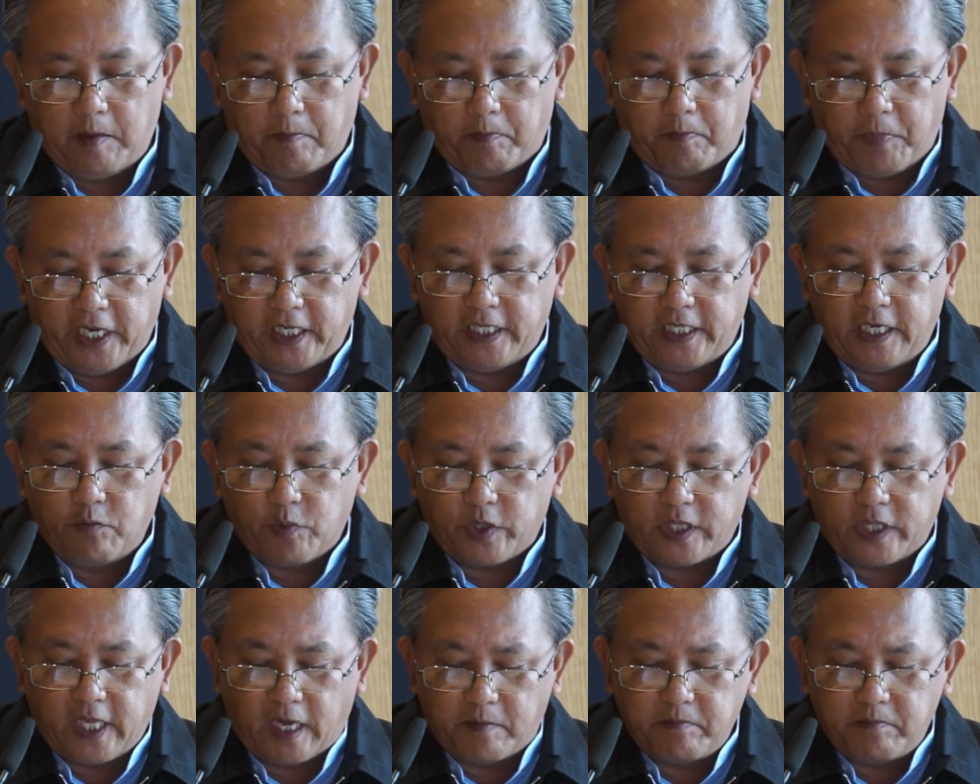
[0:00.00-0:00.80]
pleading
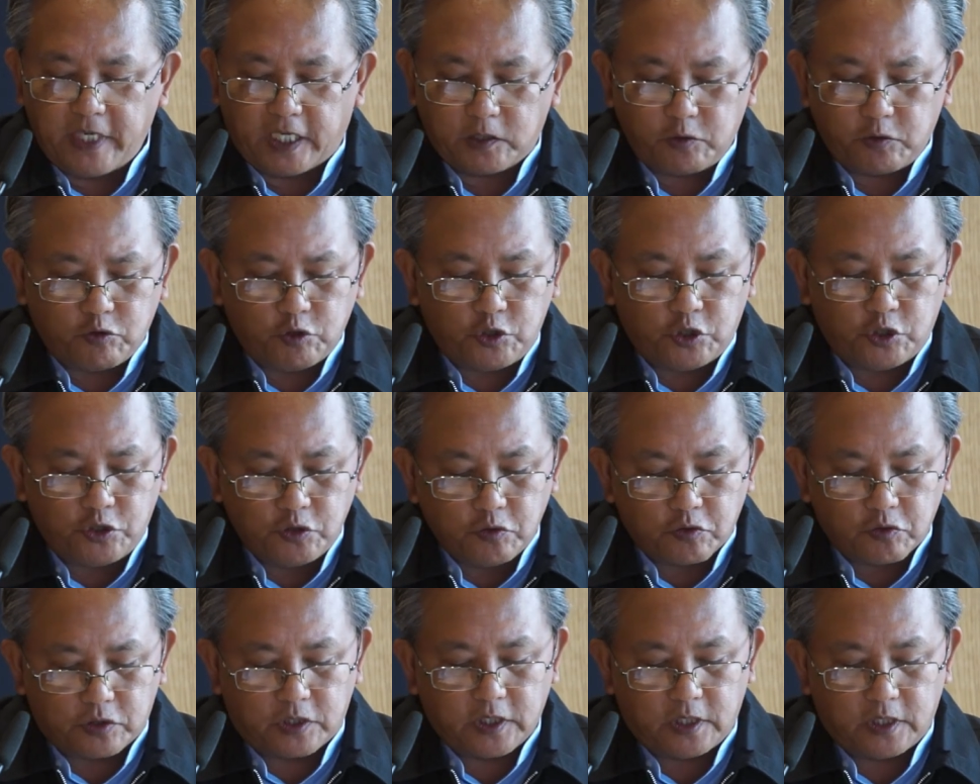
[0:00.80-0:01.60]
with them not to
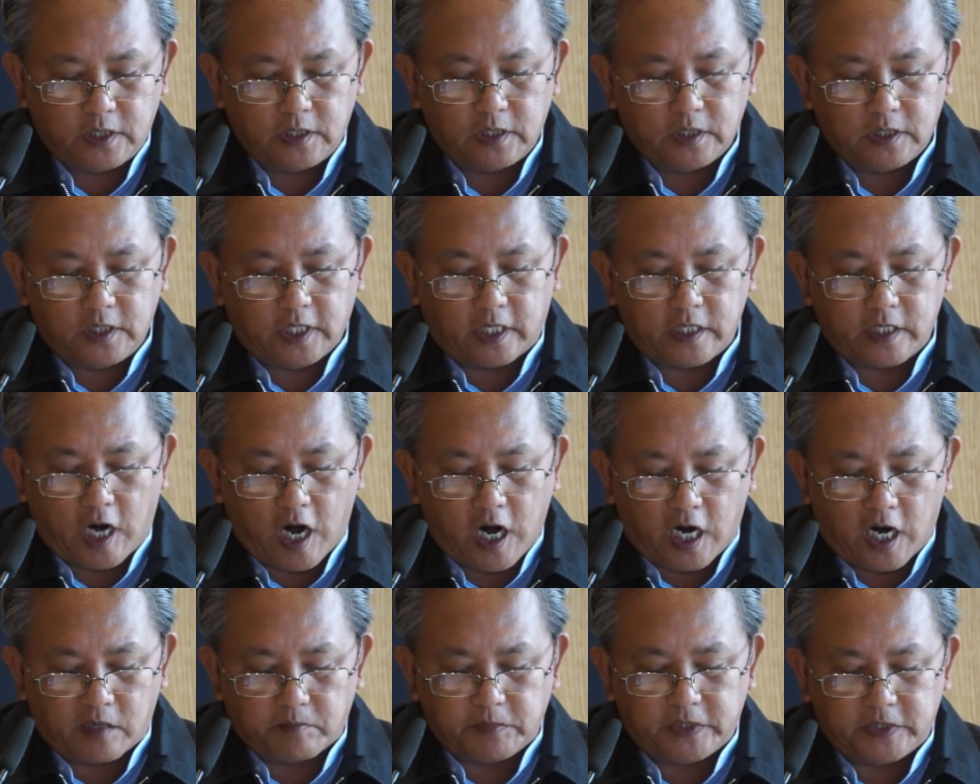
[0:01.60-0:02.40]
shoot the
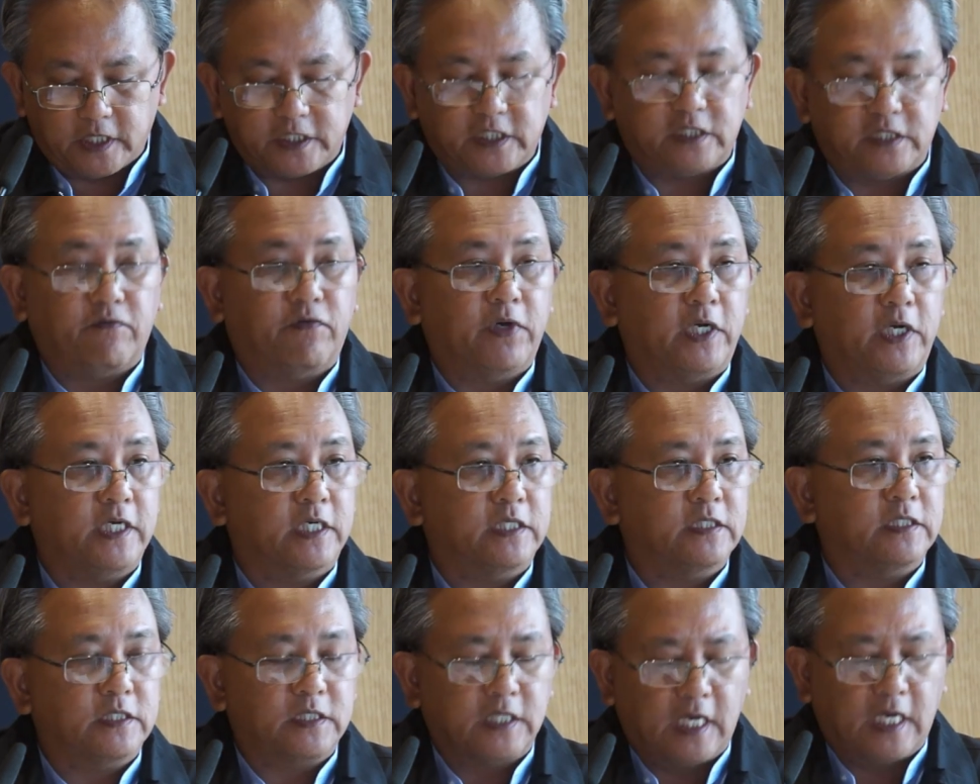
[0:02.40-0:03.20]
unarmed
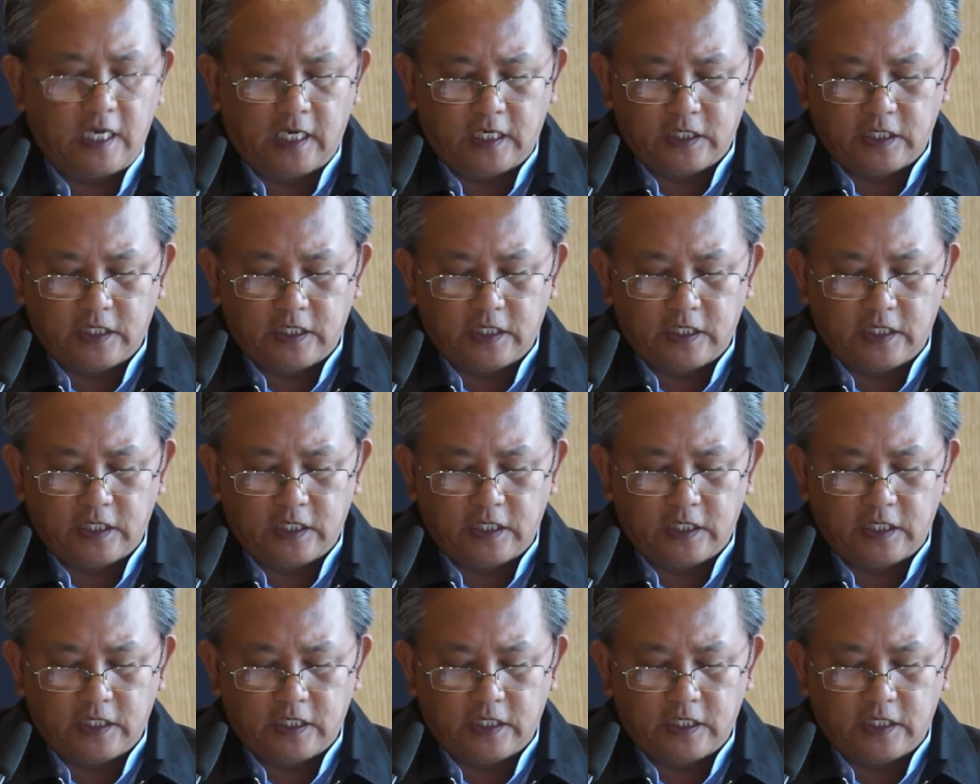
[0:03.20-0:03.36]
civilians.